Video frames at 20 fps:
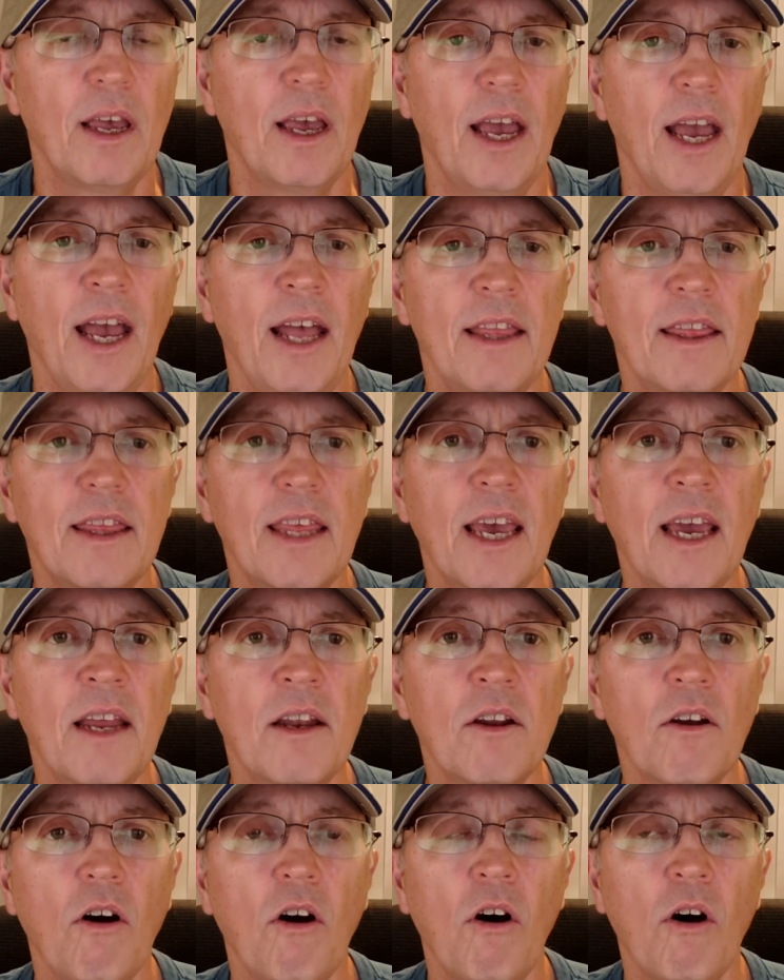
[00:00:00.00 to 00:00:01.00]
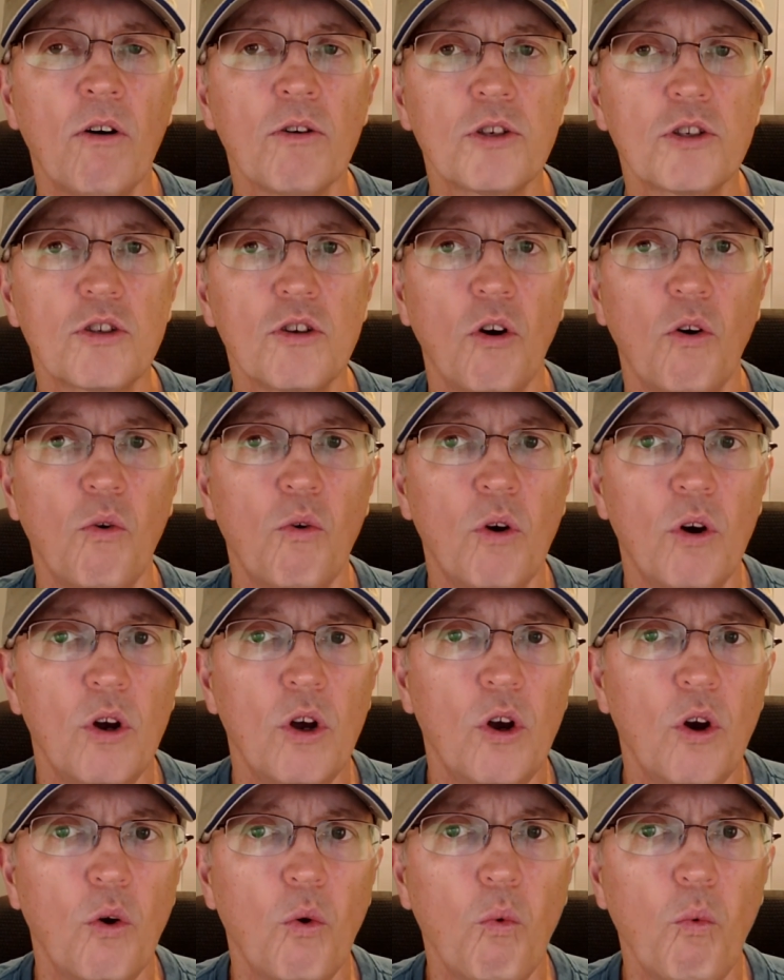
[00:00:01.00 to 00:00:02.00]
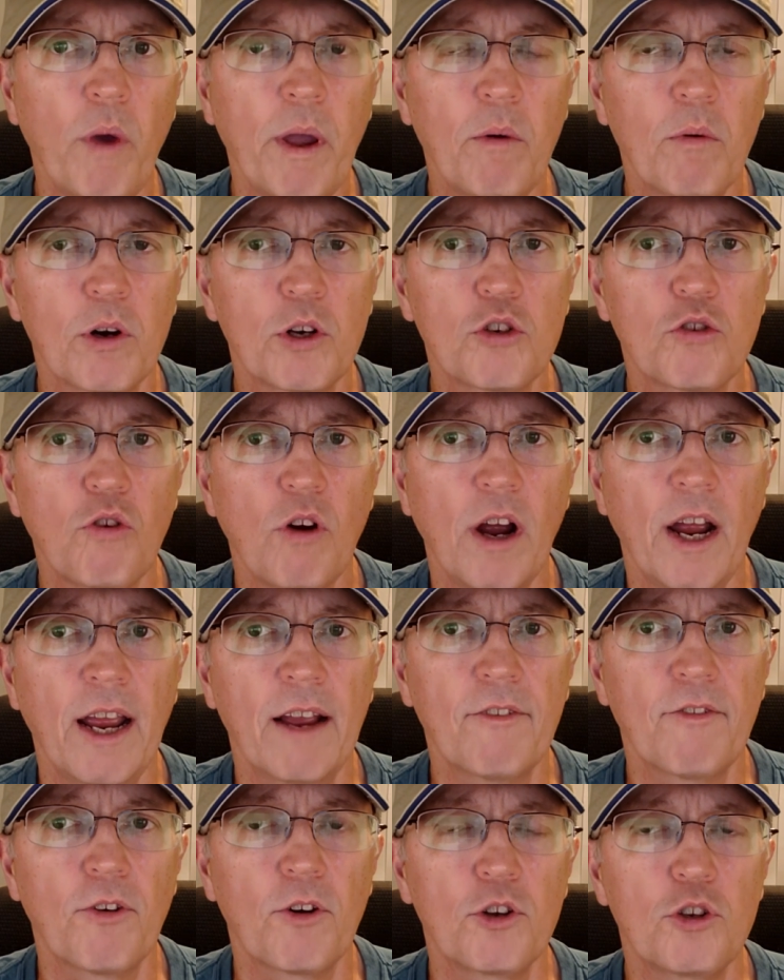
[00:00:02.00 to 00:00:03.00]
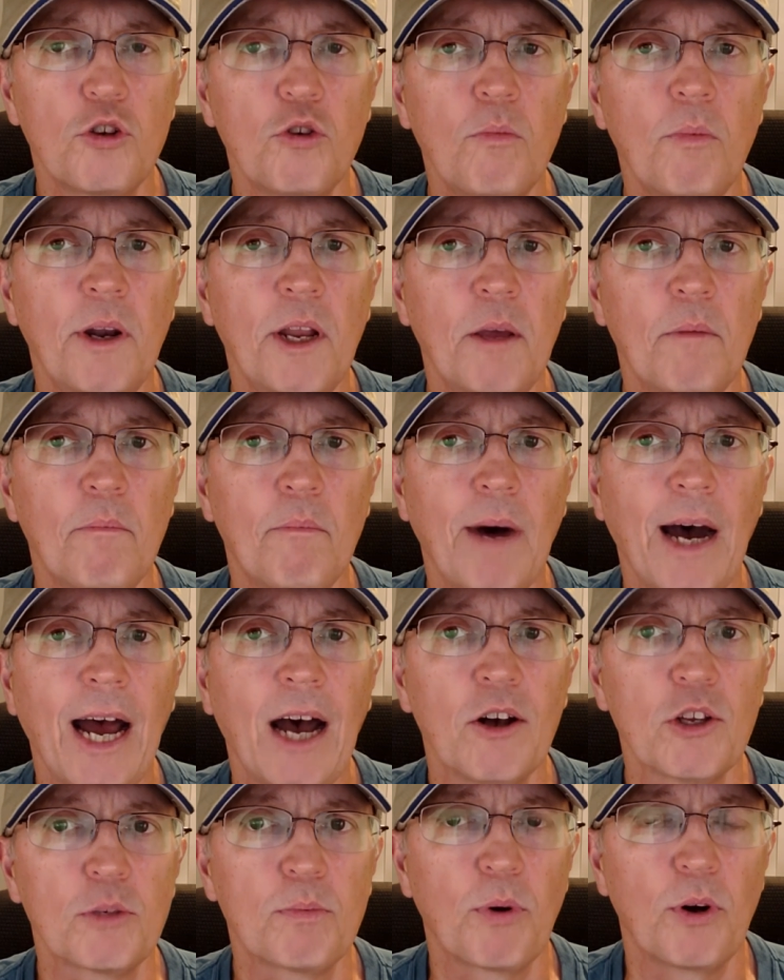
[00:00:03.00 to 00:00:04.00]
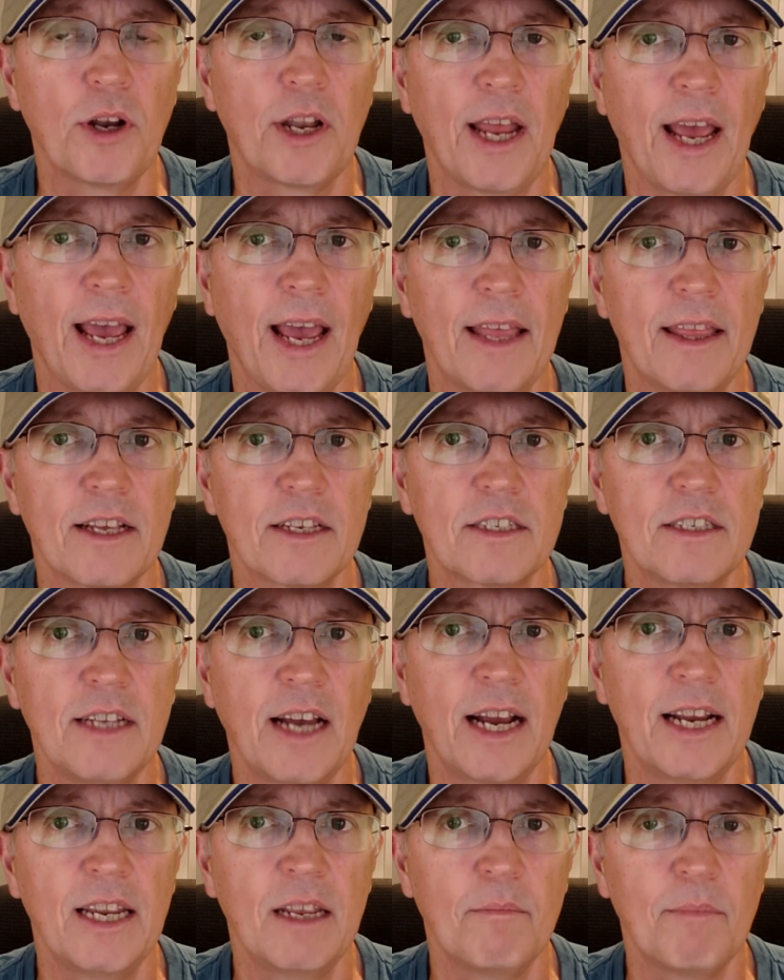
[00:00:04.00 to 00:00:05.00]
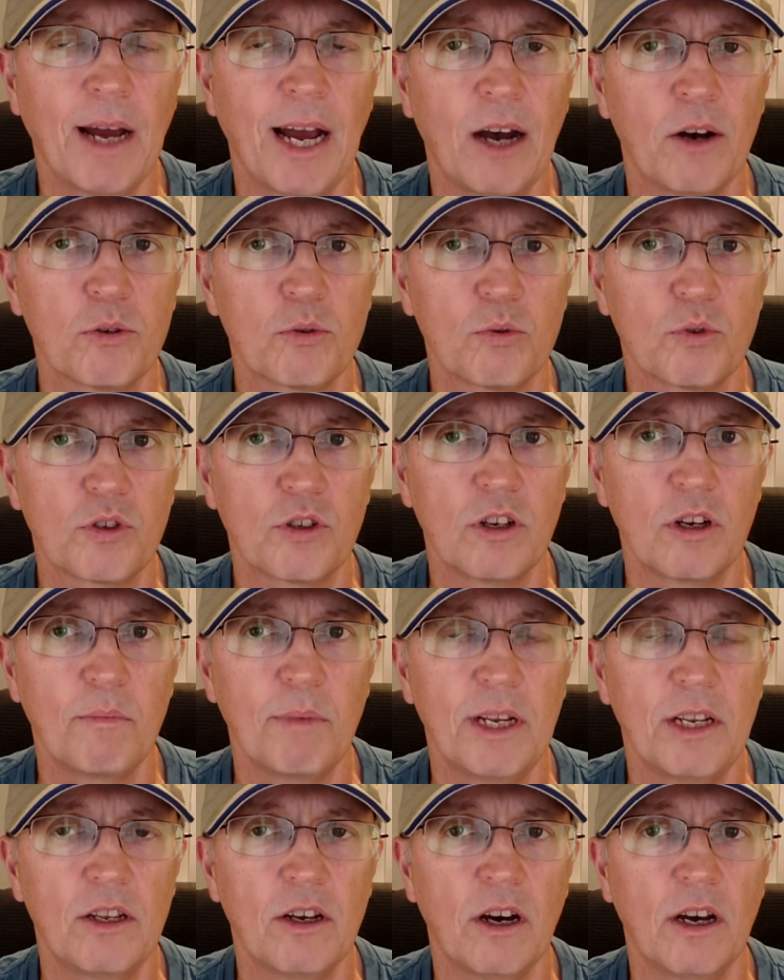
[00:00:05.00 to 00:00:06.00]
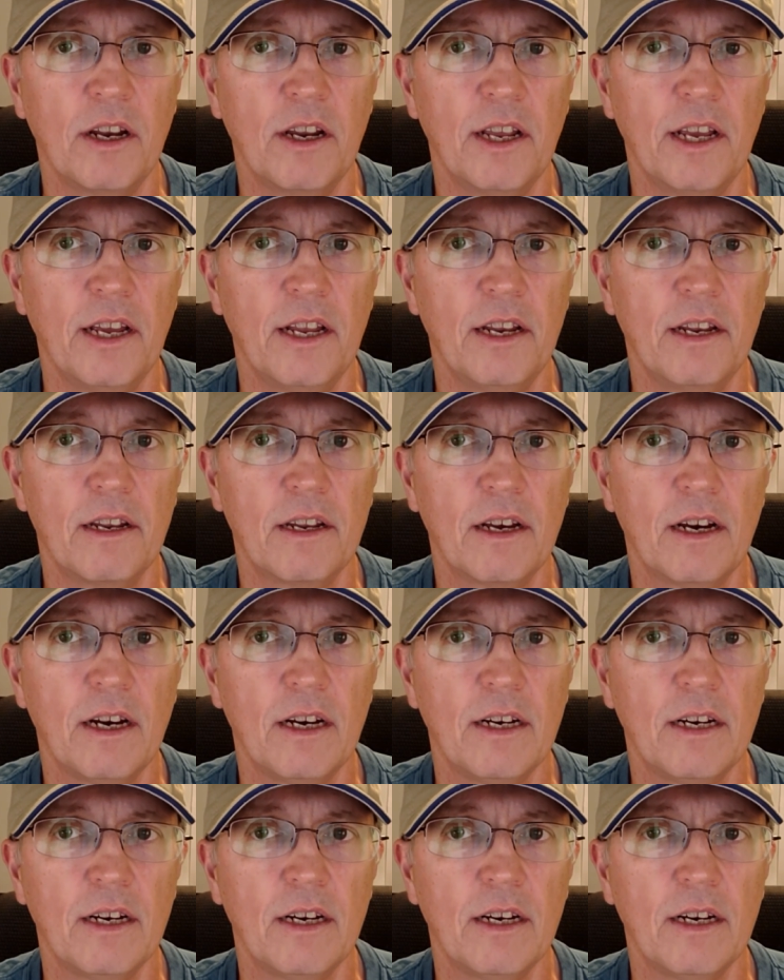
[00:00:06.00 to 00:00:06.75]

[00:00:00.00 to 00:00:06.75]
And then also, we were trying for too many miles per day. This 90 miles was going to be done in